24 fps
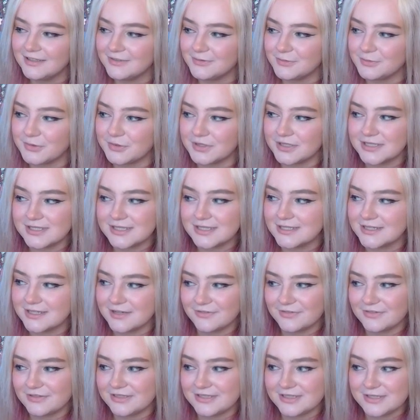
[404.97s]
what is the
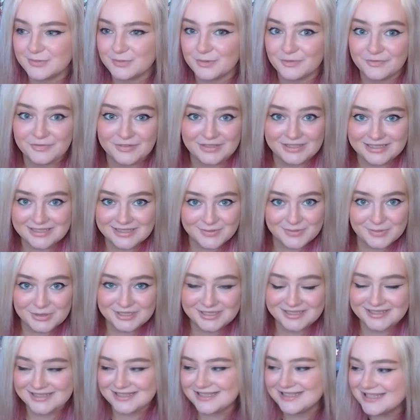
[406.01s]
difference with these
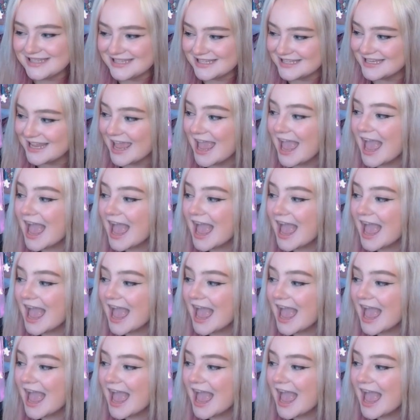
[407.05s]
ones?